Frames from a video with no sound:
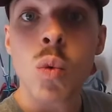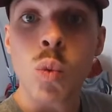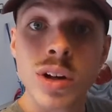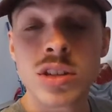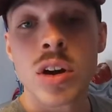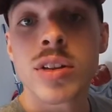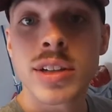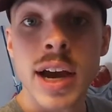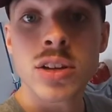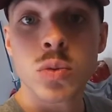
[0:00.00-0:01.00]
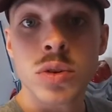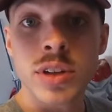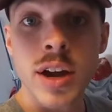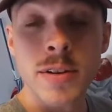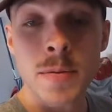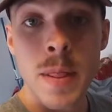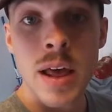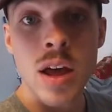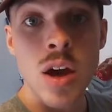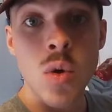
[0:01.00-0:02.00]
once all the tests were done,
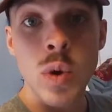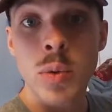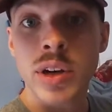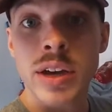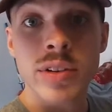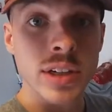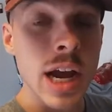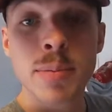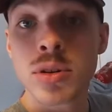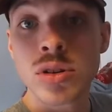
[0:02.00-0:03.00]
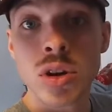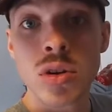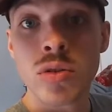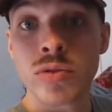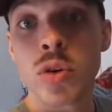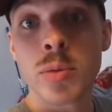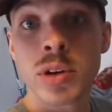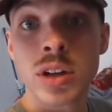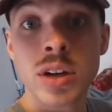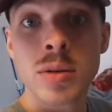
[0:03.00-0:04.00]
we were given diapers,
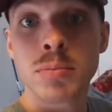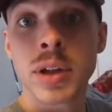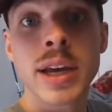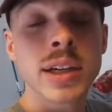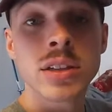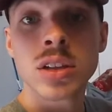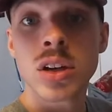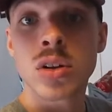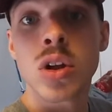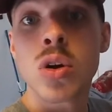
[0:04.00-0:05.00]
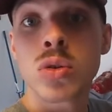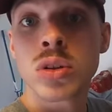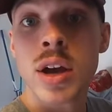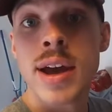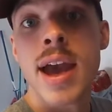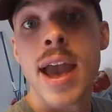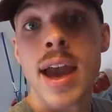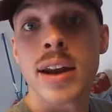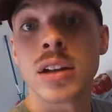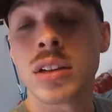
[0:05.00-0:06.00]
formula, blankets, clothes,
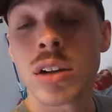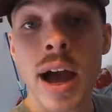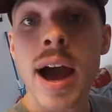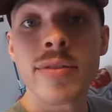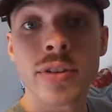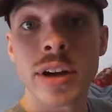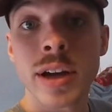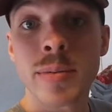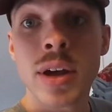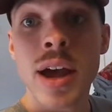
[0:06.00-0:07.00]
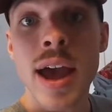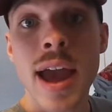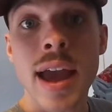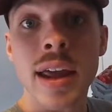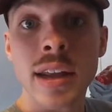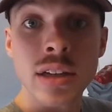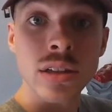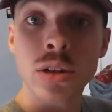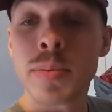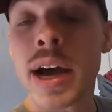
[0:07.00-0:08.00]
and a little hat for him, and his
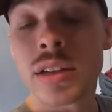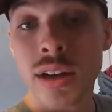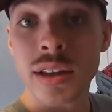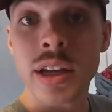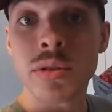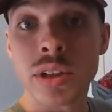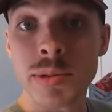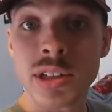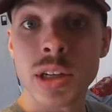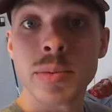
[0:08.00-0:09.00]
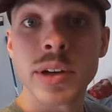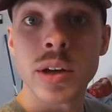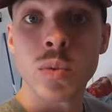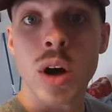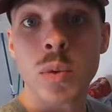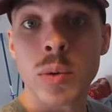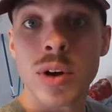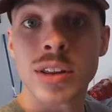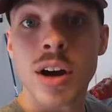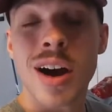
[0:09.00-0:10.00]
little bassinet that he was going to be sleeping in while we were
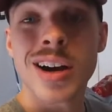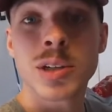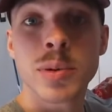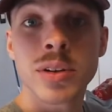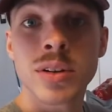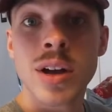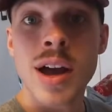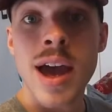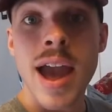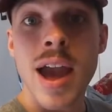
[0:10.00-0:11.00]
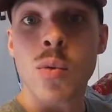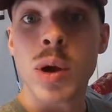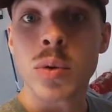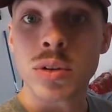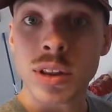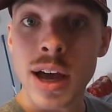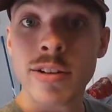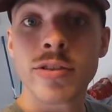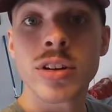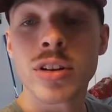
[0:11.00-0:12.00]
at the hospital. And we were
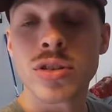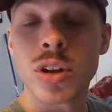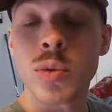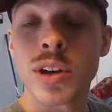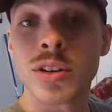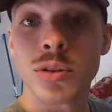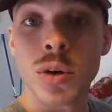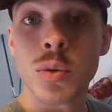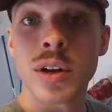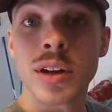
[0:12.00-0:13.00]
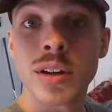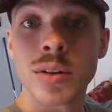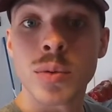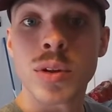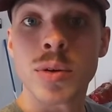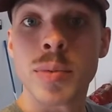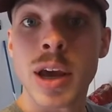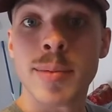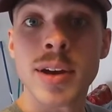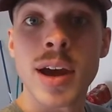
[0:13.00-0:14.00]
left so that we could do what we needed with our
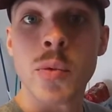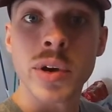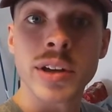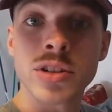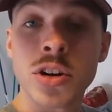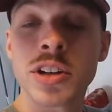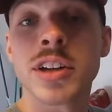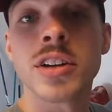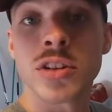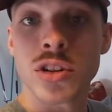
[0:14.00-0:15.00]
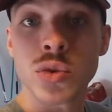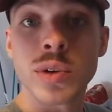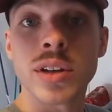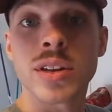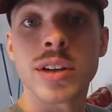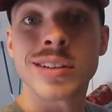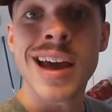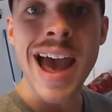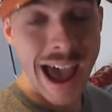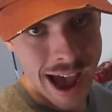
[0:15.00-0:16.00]
baby, and we could start getting into the swing of things
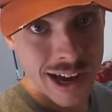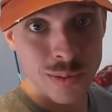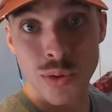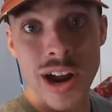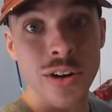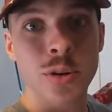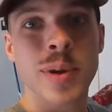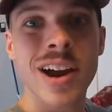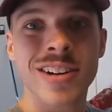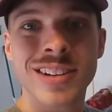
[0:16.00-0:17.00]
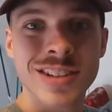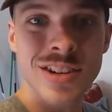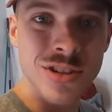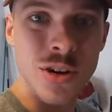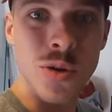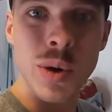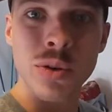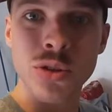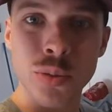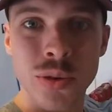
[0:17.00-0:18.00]
as brand new parents. So we were
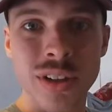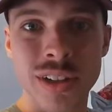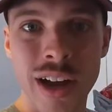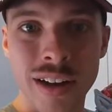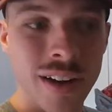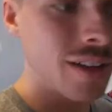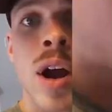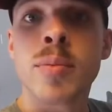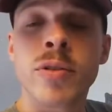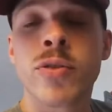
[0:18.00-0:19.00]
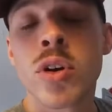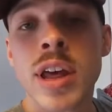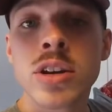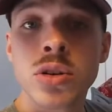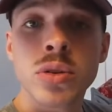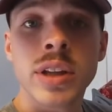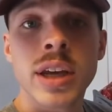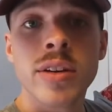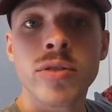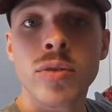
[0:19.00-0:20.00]
super excited. All right, before they do
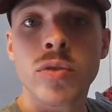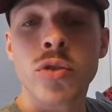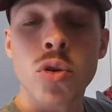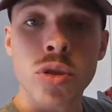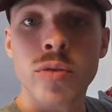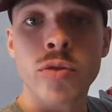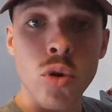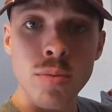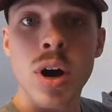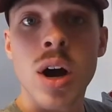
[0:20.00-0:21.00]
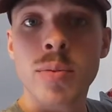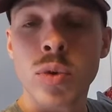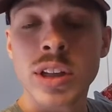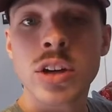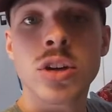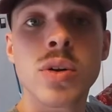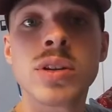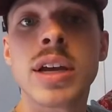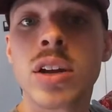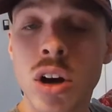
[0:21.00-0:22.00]
leave for mom, what they do
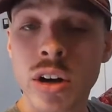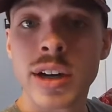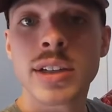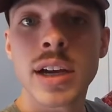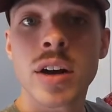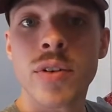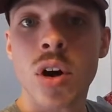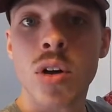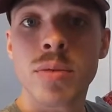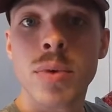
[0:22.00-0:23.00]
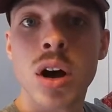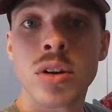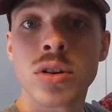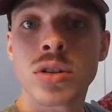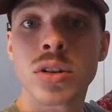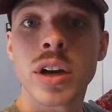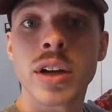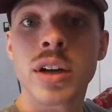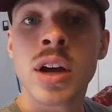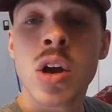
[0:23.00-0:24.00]
is they are going to take off all the monitors. They're going
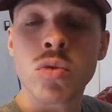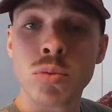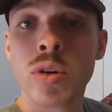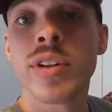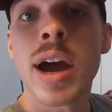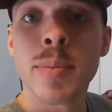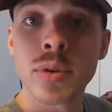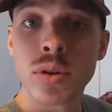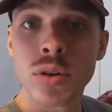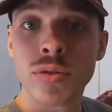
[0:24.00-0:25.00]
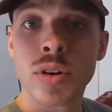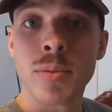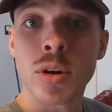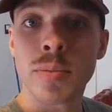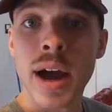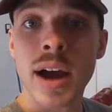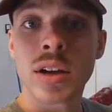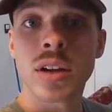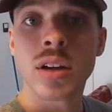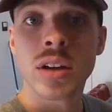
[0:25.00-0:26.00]
to remove the epidural from her back.